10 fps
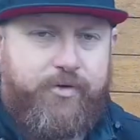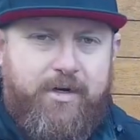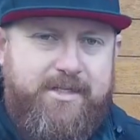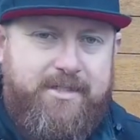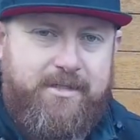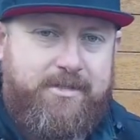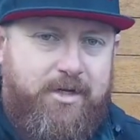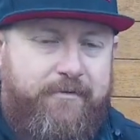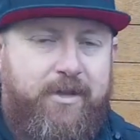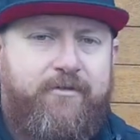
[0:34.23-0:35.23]
dries,
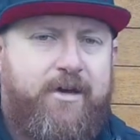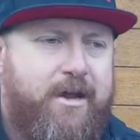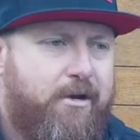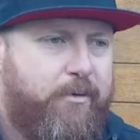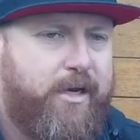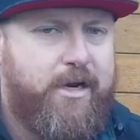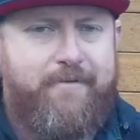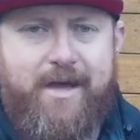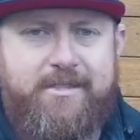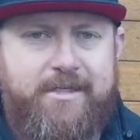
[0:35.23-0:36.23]
so if you live in an area where you don't
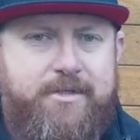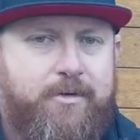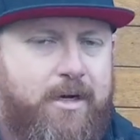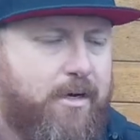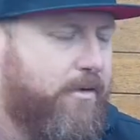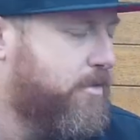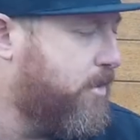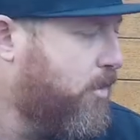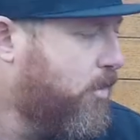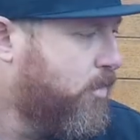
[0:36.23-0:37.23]
have access to a
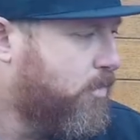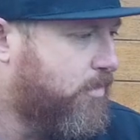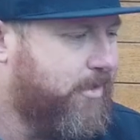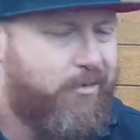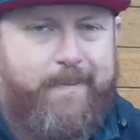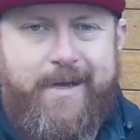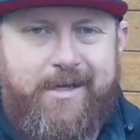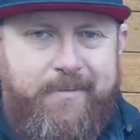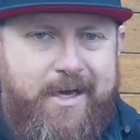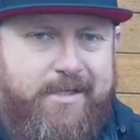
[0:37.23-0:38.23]
hose or don't want to
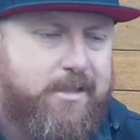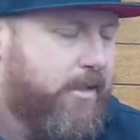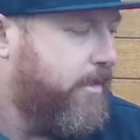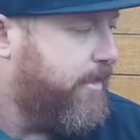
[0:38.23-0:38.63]
make a mess,